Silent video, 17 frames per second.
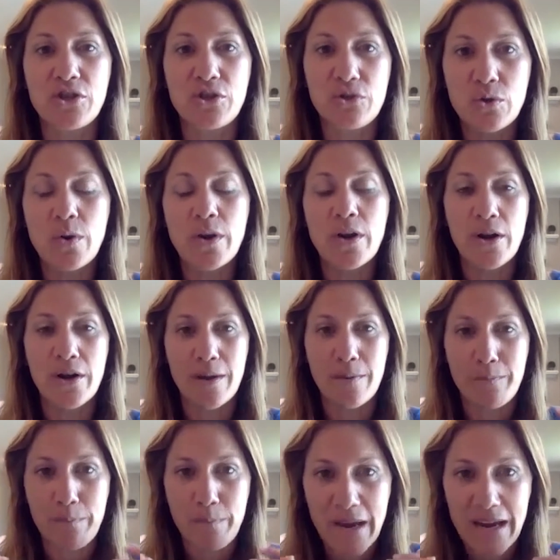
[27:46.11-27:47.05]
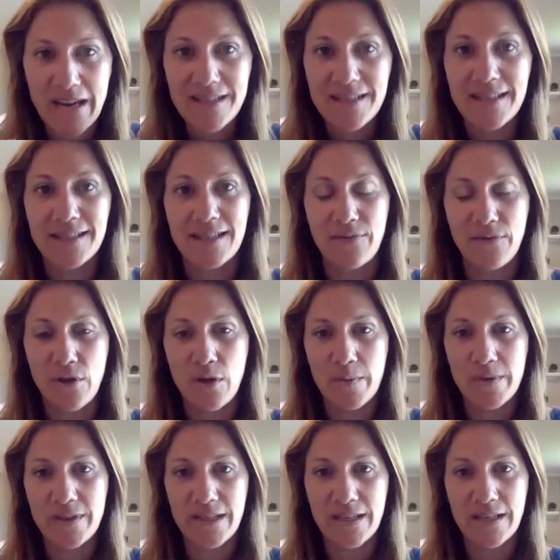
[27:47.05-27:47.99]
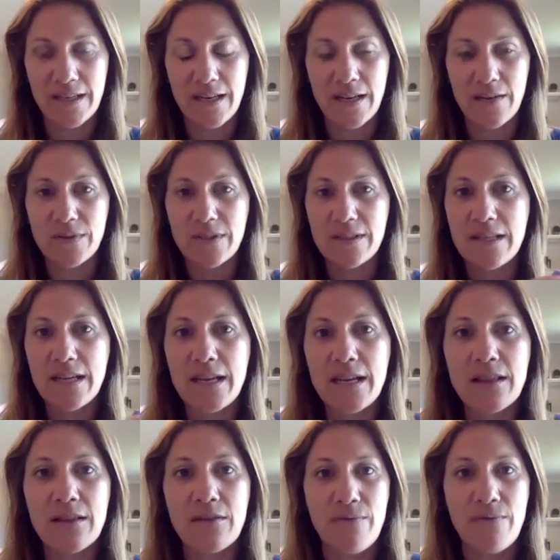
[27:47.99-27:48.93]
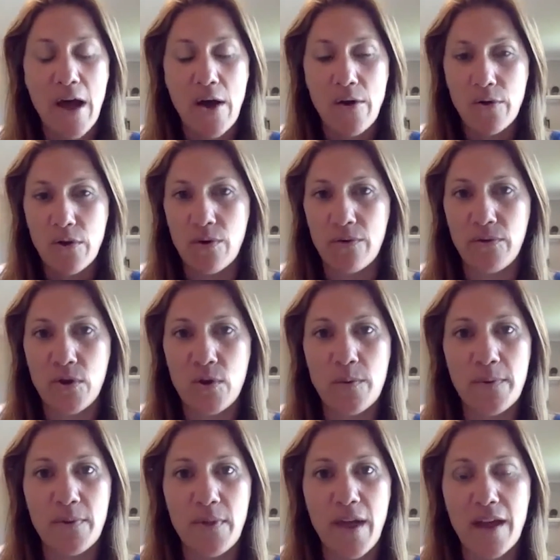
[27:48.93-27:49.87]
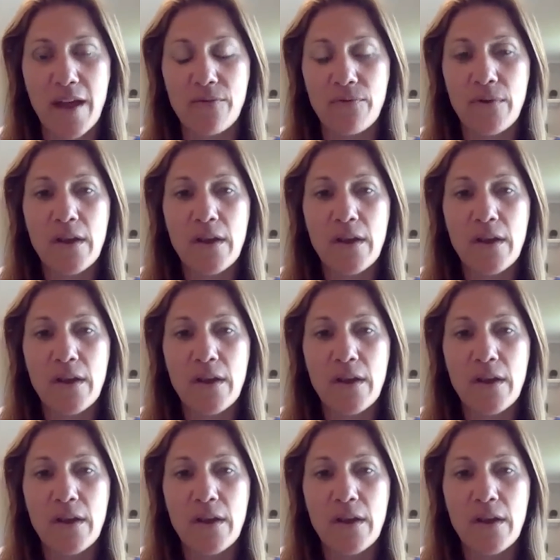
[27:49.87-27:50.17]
you do it on a basis of human dignity, of seeing the value of human life.